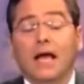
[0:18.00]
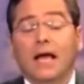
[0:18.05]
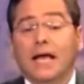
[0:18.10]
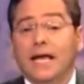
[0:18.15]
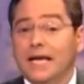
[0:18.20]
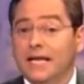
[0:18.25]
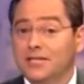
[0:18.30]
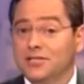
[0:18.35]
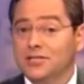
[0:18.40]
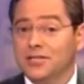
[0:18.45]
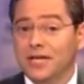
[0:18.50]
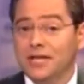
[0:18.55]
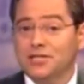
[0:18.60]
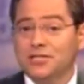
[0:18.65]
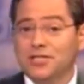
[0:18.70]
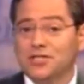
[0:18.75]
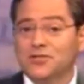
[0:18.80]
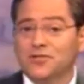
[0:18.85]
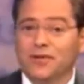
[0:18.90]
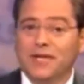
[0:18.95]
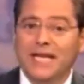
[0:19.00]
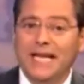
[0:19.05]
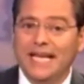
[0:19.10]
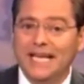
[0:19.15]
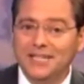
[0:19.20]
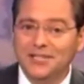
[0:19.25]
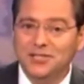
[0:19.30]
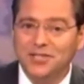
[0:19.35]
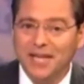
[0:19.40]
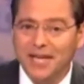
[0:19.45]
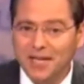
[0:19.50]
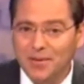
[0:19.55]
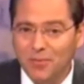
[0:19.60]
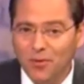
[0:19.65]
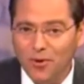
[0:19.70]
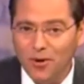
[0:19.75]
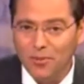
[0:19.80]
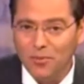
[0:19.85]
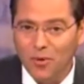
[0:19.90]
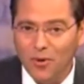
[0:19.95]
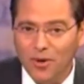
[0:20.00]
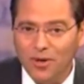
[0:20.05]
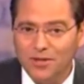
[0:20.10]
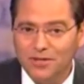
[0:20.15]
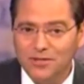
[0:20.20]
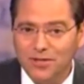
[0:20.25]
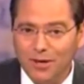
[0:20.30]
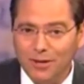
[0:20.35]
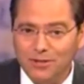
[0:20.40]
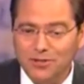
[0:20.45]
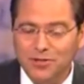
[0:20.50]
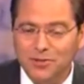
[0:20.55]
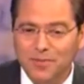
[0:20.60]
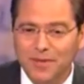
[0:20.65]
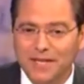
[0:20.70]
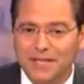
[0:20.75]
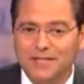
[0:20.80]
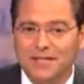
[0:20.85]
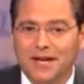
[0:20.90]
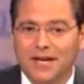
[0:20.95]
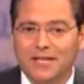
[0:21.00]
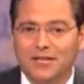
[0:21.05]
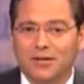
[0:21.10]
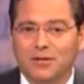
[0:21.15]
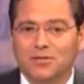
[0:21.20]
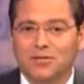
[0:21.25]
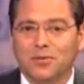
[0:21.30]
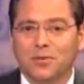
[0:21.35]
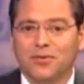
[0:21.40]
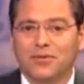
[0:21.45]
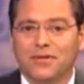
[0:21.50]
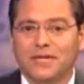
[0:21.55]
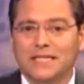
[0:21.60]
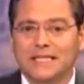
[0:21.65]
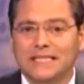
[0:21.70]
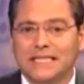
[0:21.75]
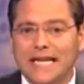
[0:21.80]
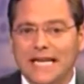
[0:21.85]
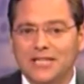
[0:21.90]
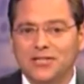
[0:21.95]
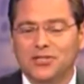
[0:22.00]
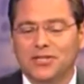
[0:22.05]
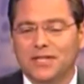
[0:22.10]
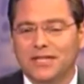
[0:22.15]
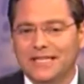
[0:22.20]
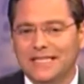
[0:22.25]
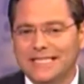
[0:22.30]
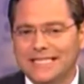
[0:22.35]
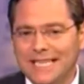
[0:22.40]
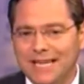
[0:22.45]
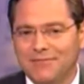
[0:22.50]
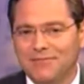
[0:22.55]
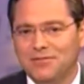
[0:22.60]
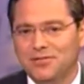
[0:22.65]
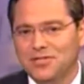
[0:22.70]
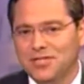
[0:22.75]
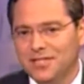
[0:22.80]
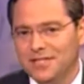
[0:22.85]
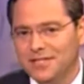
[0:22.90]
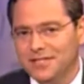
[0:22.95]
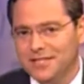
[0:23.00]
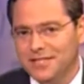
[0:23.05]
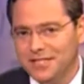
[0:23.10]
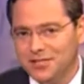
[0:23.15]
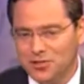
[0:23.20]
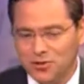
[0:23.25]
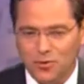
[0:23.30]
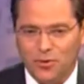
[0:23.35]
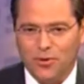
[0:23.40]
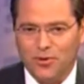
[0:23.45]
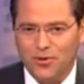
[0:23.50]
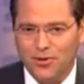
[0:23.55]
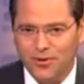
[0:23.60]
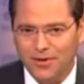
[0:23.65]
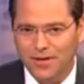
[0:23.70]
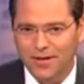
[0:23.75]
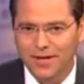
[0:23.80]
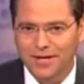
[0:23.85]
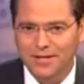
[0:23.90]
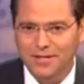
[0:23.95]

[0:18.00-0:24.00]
It is not just for kids anymore. More adults are being diagnosed with attention deficit disorder.